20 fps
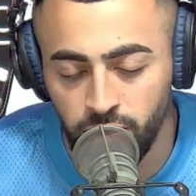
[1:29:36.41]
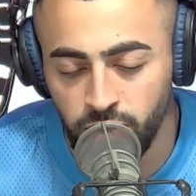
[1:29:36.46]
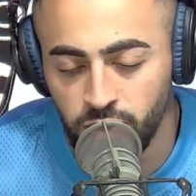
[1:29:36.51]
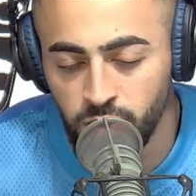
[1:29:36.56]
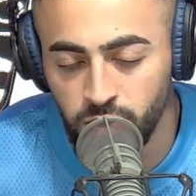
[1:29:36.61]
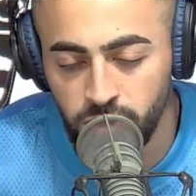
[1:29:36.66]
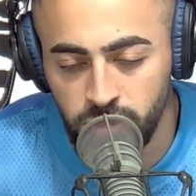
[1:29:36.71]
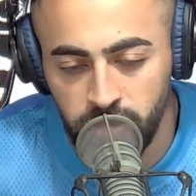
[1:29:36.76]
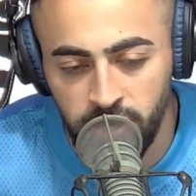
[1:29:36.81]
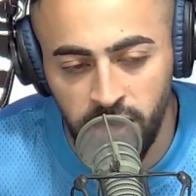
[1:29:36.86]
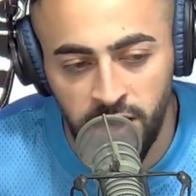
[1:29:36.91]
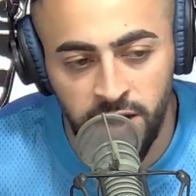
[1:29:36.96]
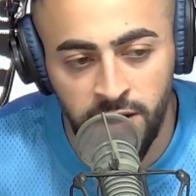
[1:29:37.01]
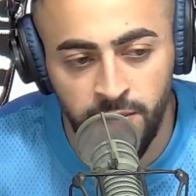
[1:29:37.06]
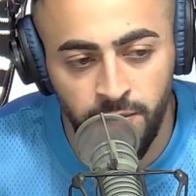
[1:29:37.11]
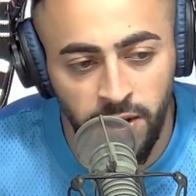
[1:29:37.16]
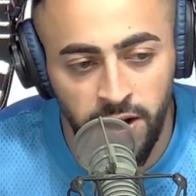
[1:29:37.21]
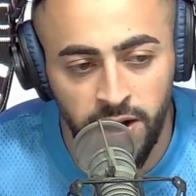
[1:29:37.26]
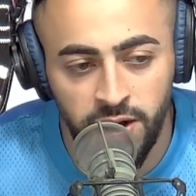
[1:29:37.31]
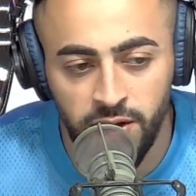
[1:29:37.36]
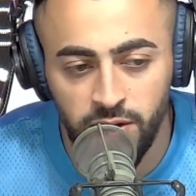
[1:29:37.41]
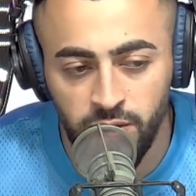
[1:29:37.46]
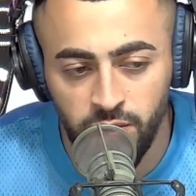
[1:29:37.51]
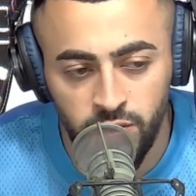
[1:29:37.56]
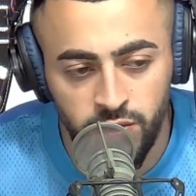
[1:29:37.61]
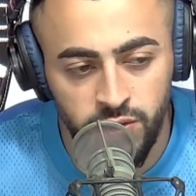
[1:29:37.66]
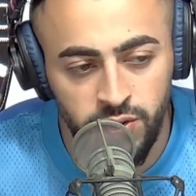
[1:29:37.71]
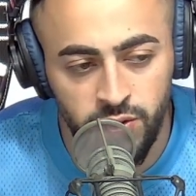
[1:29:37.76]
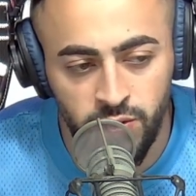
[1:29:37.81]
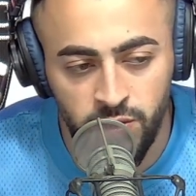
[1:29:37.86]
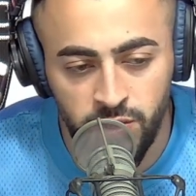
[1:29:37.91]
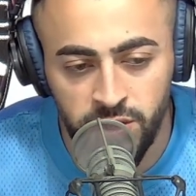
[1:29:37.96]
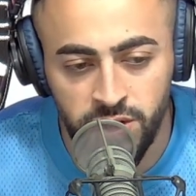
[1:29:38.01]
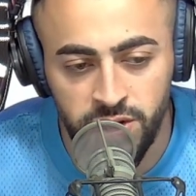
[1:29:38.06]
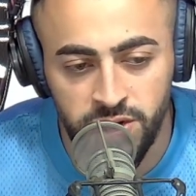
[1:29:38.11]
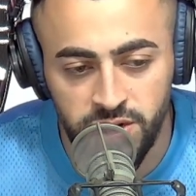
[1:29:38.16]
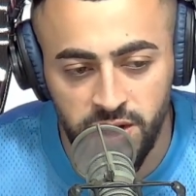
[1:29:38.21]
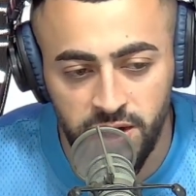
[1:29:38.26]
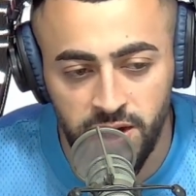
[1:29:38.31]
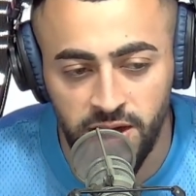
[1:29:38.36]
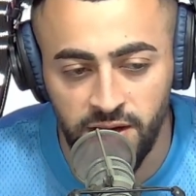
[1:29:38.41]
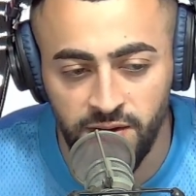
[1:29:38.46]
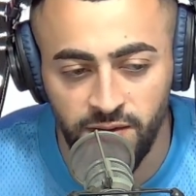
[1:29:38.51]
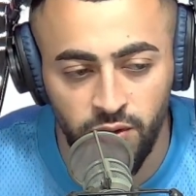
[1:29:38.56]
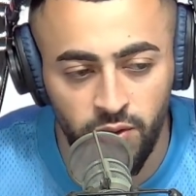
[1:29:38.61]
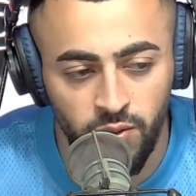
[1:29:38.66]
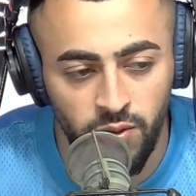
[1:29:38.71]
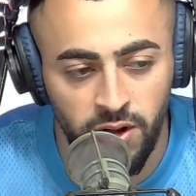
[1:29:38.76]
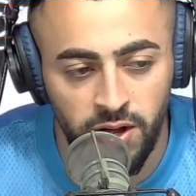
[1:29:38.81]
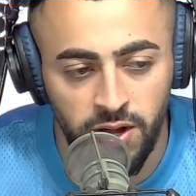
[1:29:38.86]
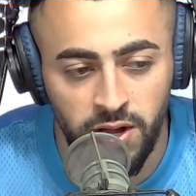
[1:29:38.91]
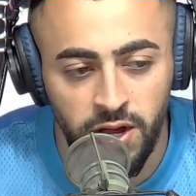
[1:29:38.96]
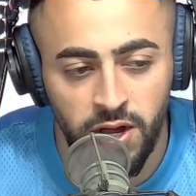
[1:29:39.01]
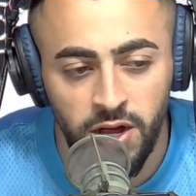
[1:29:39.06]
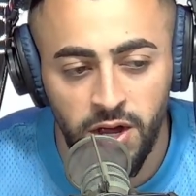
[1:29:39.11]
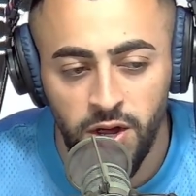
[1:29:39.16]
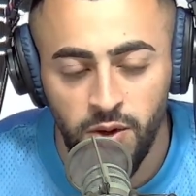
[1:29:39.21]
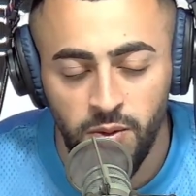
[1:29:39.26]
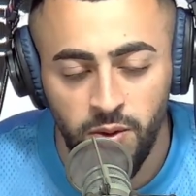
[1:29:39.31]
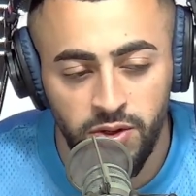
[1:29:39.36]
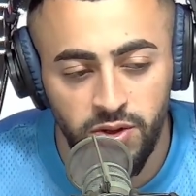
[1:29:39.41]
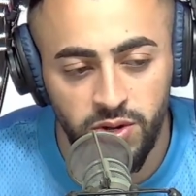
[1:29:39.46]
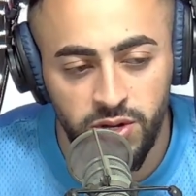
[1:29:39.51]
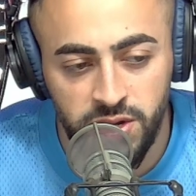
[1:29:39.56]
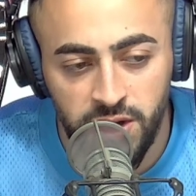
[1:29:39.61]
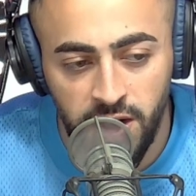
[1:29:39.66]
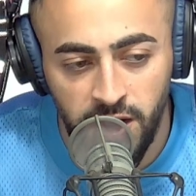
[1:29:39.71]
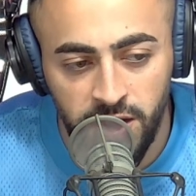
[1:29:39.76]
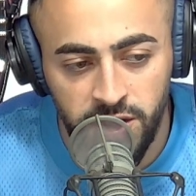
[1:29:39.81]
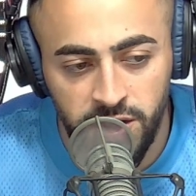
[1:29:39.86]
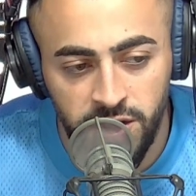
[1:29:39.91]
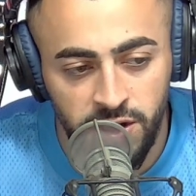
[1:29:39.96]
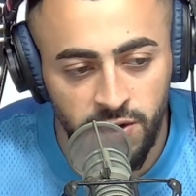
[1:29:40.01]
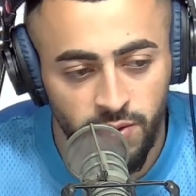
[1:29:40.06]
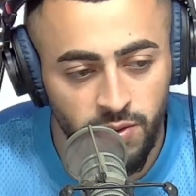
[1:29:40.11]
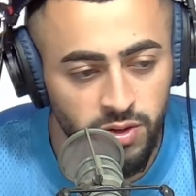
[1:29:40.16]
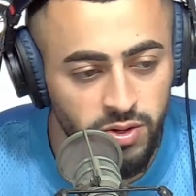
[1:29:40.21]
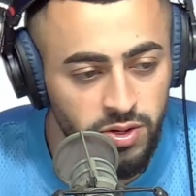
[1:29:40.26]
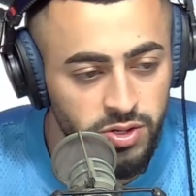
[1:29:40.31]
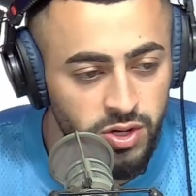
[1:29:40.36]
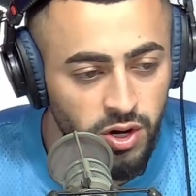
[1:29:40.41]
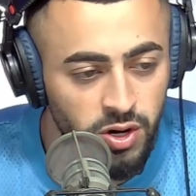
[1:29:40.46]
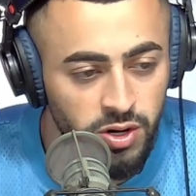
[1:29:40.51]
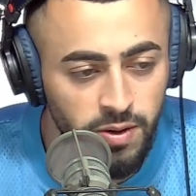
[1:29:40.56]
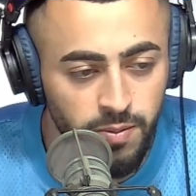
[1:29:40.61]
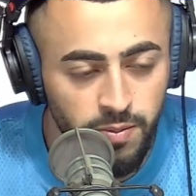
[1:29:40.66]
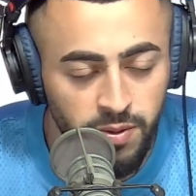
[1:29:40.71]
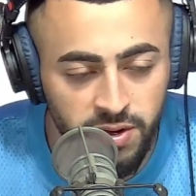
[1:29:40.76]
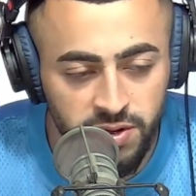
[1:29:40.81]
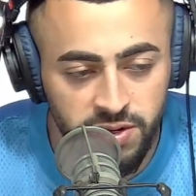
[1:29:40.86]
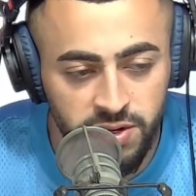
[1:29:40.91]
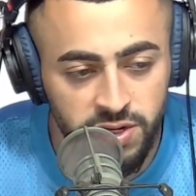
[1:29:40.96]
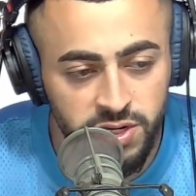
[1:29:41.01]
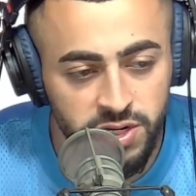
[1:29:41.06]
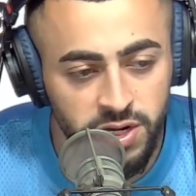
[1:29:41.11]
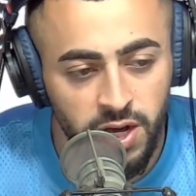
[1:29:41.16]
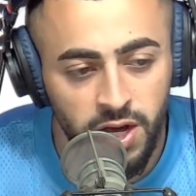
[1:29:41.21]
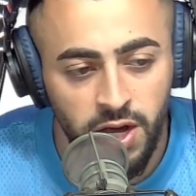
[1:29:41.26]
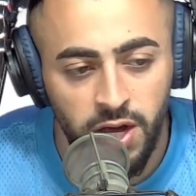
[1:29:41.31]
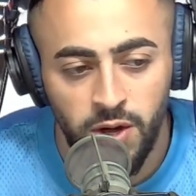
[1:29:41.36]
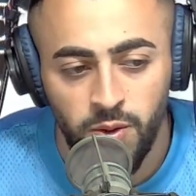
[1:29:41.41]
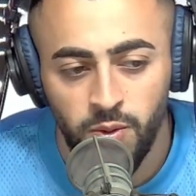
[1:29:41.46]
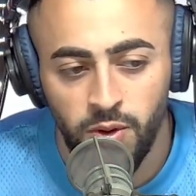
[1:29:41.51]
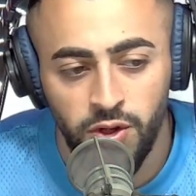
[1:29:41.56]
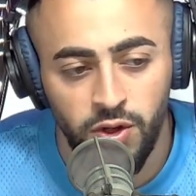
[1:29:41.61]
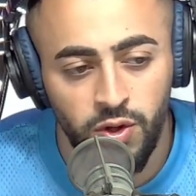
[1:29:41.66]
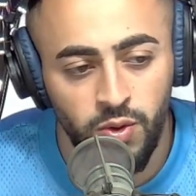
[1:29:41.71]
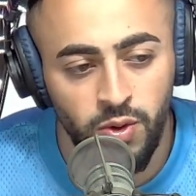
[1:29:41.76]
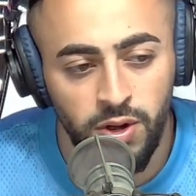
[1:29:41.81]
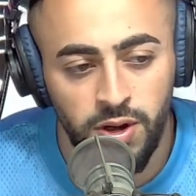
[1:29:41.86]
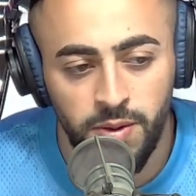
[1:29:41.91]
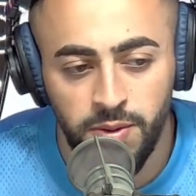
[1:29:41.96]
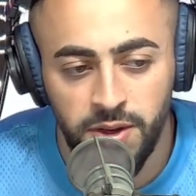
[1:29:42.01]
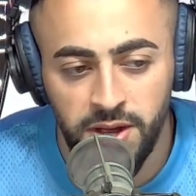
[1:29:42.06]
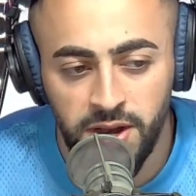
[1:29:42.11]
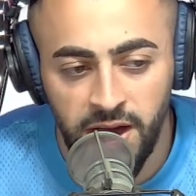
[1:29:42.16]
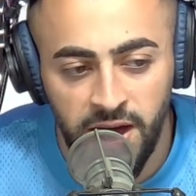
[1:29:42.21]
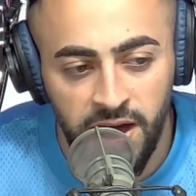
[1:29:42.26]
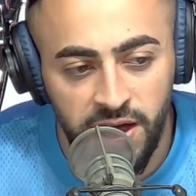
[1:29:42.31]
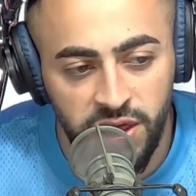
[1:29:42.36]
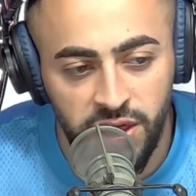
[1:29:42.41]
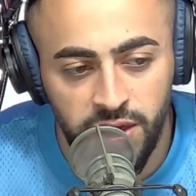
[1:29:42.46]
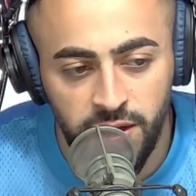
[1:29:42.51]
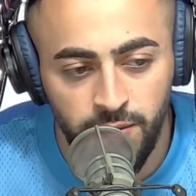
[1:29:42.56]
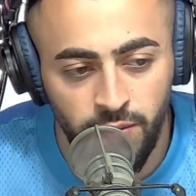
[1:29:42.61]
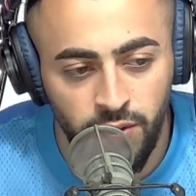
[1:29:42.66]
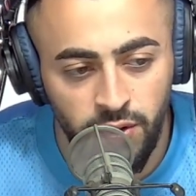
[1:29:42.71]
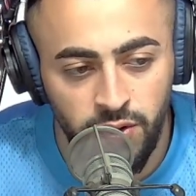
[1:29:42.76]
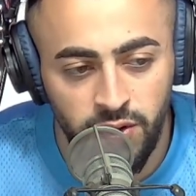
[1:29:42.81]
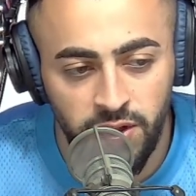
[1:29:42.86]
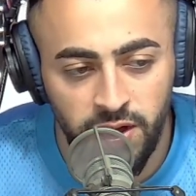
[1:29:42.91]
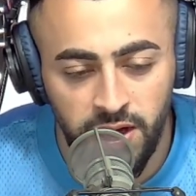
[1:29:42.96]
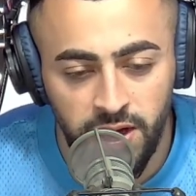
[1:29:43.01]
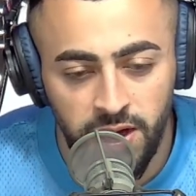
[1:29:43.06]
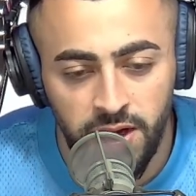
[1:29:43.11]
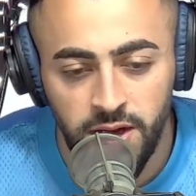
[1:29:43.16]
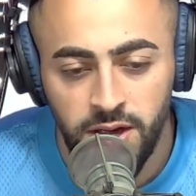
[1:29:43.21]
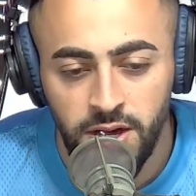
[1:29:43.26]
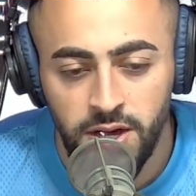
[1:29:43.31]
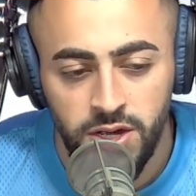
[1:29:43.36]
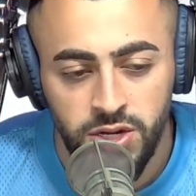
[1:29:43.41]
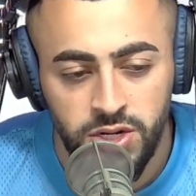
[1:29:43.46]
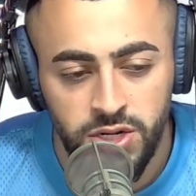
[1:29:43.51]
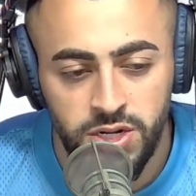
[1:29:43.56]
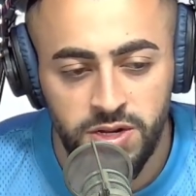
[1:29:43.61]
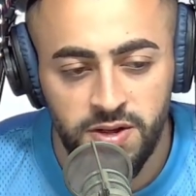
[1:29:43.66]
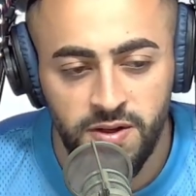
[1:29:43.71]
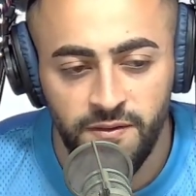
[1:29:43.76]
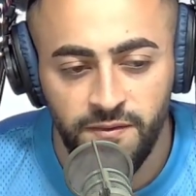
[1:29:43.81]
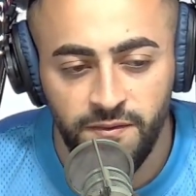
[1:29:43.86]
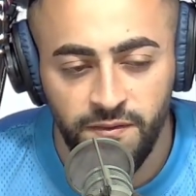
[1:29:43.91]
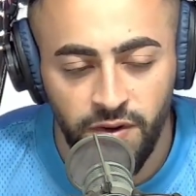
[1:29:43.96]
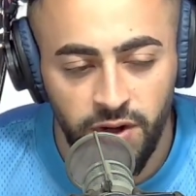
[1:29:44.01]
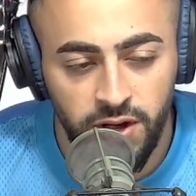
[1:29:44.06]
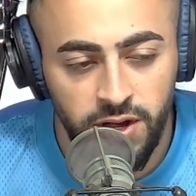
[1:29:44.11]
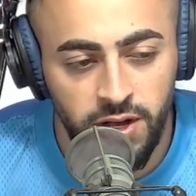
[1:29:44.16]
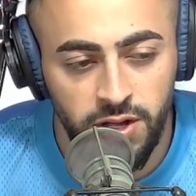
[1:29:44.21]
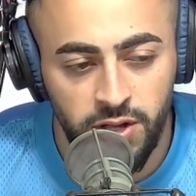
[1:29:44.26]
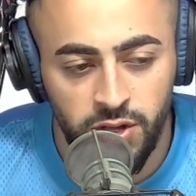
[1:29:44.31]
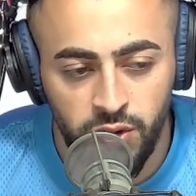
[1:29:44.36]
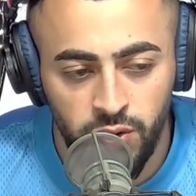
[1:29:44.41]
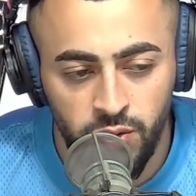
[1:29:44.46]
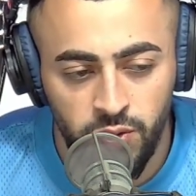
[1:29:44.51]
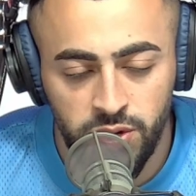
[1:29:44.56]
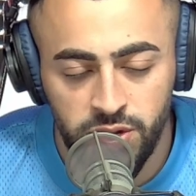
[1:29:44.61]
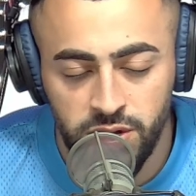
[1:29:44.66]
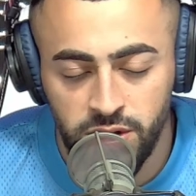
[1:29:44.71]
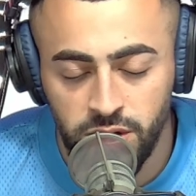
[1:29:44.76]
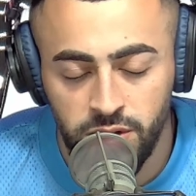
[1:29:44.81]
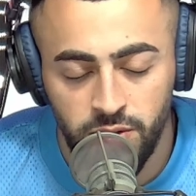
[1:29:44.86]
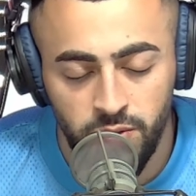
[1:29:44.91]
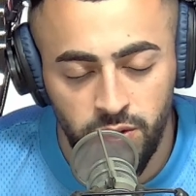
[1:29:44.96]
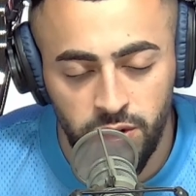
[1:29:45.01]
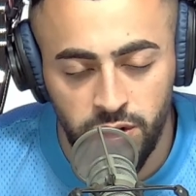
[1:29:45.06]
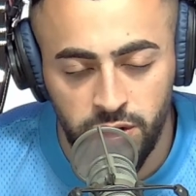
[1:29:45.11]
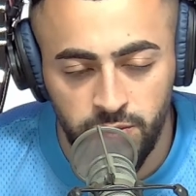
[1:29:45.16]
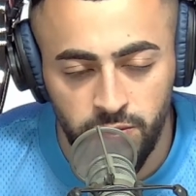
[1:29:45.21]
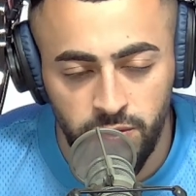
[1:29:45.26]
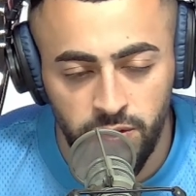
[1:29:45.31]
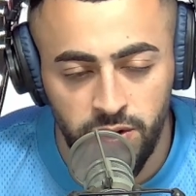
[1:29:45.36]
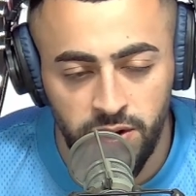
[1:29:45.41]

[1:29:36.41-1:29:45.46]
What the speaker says: You're anybody who's doing this, like if you want, whether it's content, whether it's starting a business, whether you want to be an athlete, bro, like just fucking do it till it works, bro.